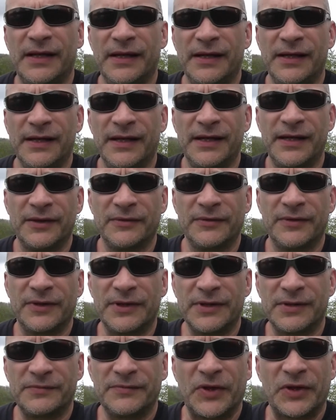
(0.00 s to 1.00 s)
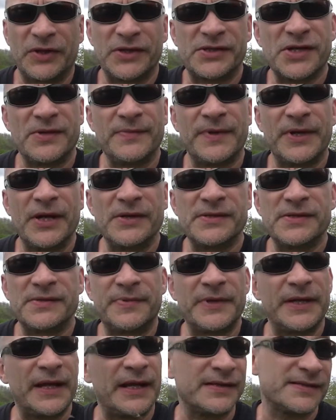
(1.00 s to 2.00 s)
you know, I'm not going to turn my nose up
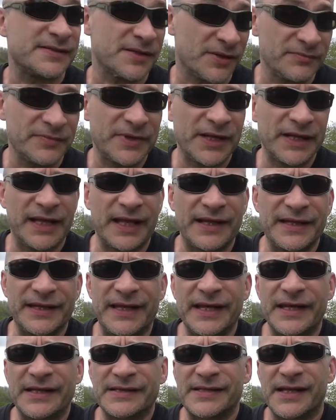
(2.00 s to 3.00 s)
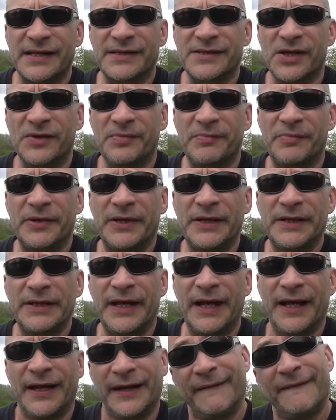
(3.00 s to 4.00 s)
at that, so I'm going to get the gear set up and
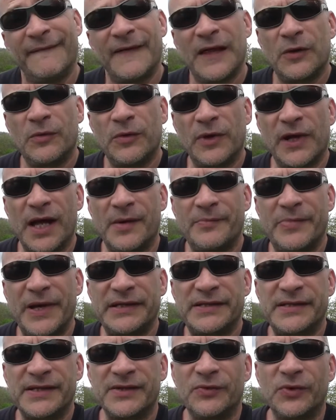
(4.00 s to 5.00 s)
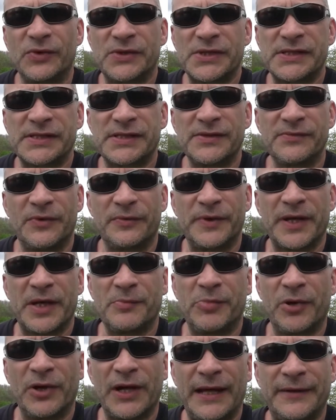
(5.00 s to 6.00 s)
we'll get a bait in the water, see what we can
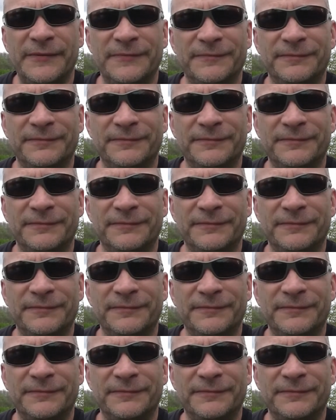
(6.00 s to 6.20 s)
pull out.